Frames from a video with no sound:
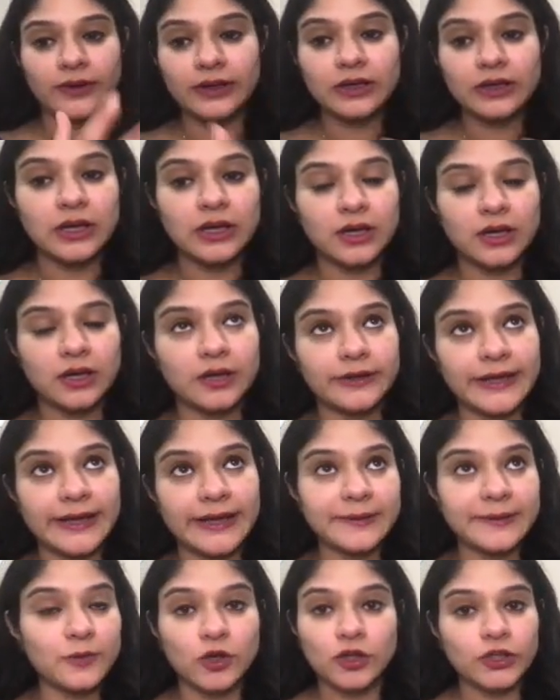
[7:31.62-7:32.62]
uh, ten
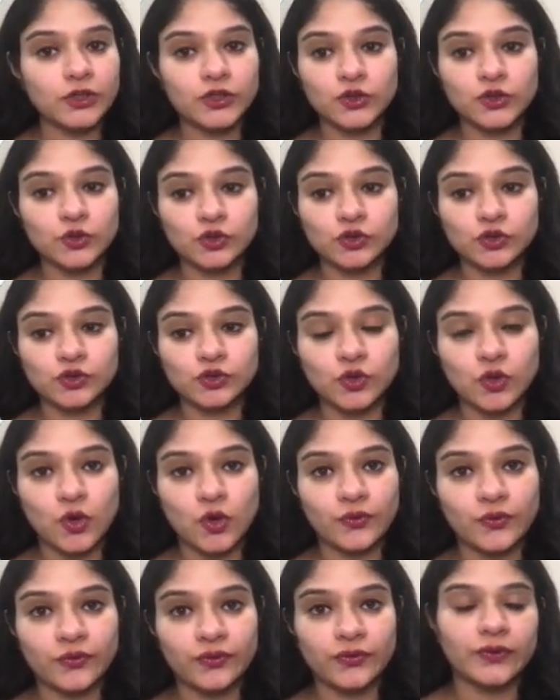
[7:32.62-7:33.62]
molecules of
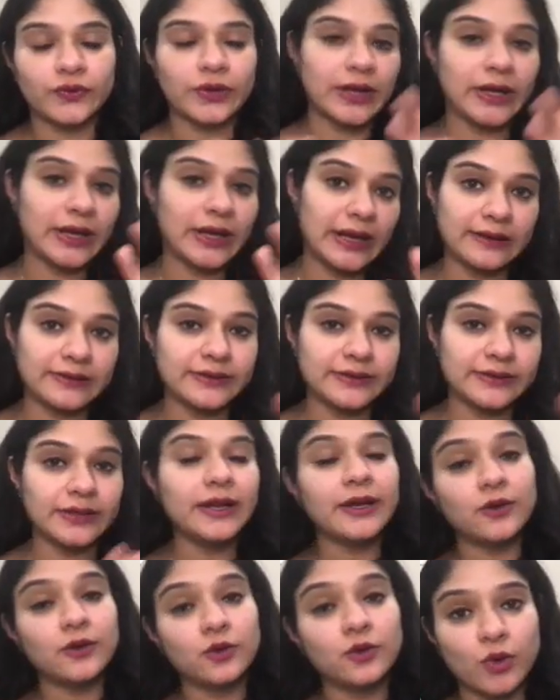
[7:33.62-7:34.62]
an acid
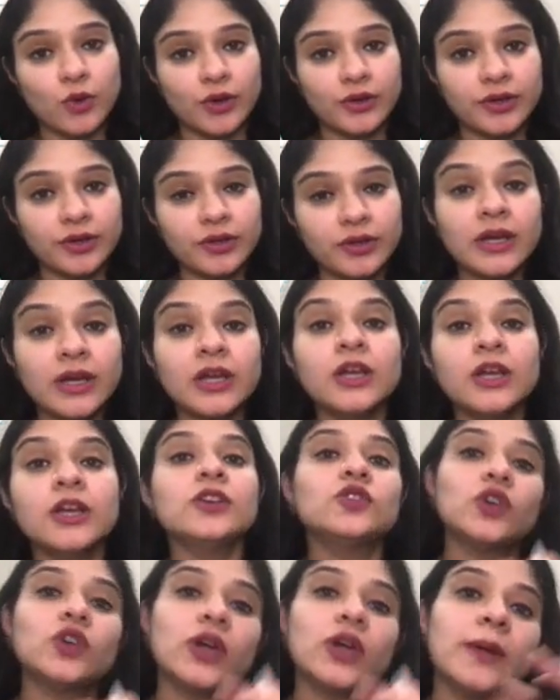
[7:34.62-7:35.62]
into water. So
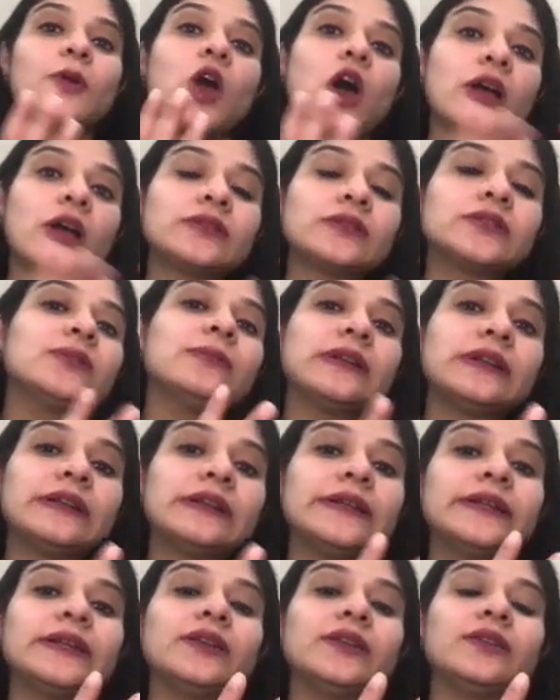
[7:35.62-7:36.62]
approximately
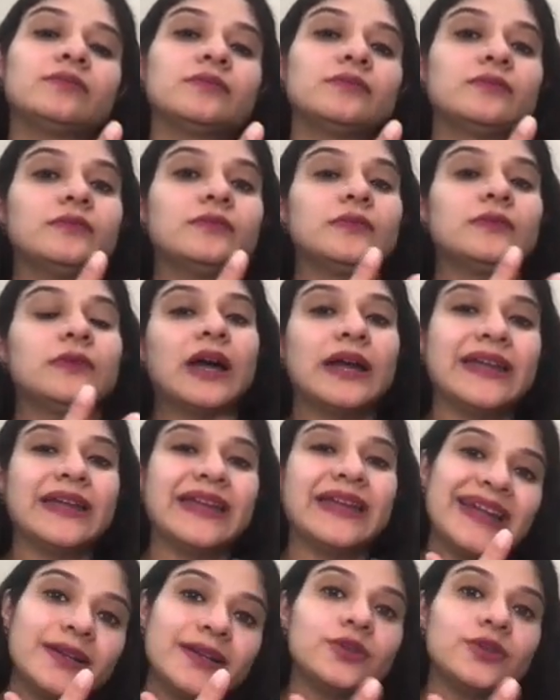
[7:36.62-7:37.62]

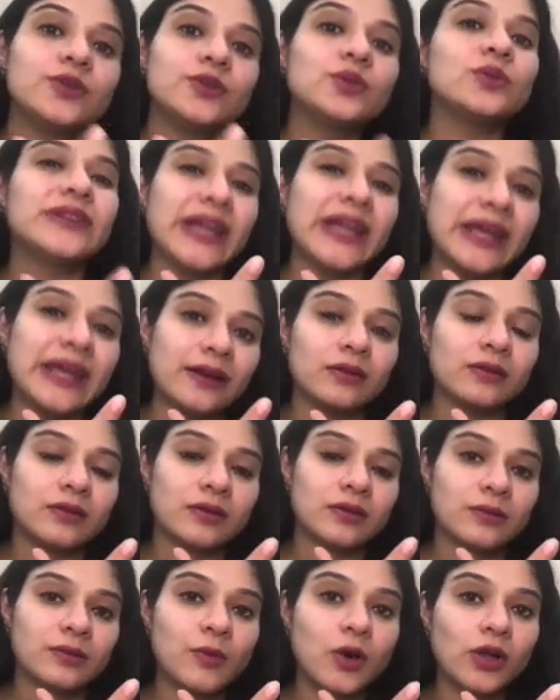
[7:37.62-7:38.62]
eight to ten
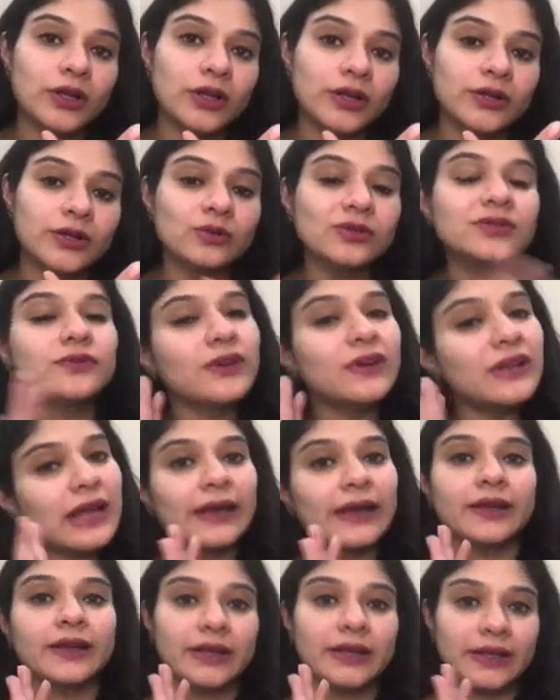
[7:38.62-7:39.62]
molecules will
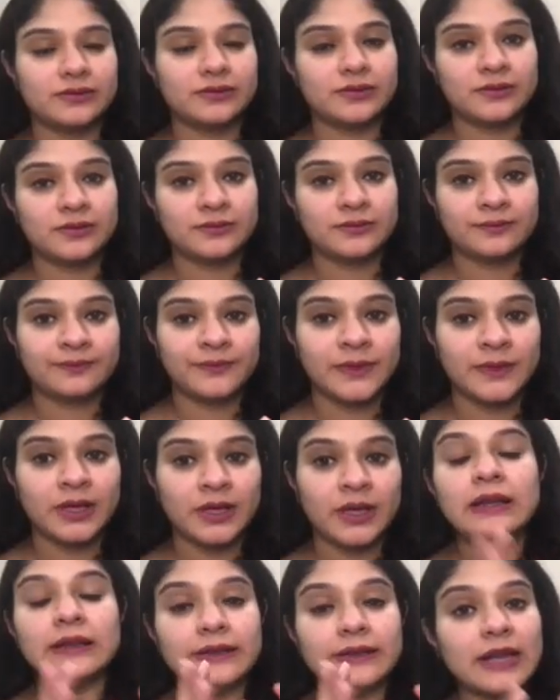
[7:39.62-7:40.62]
ionize.
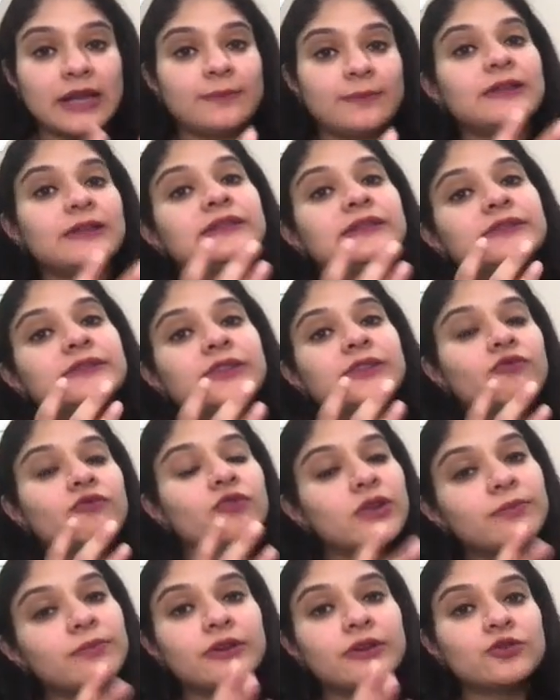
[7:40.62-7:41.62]
That means they will
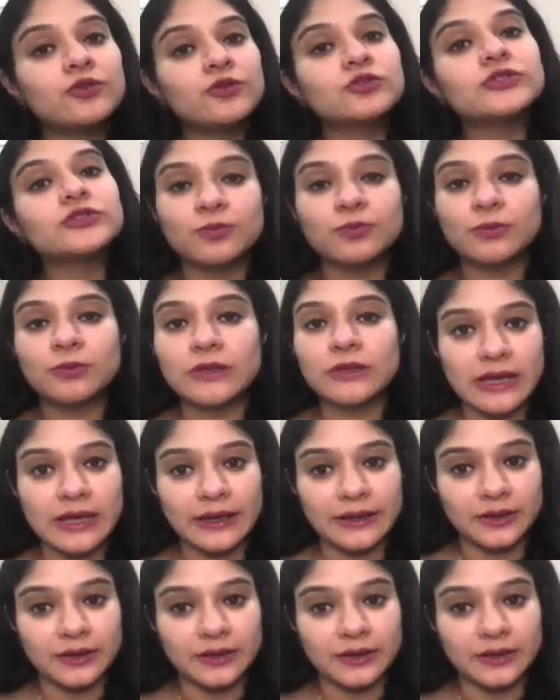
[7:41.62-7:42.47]
produce H plus ion.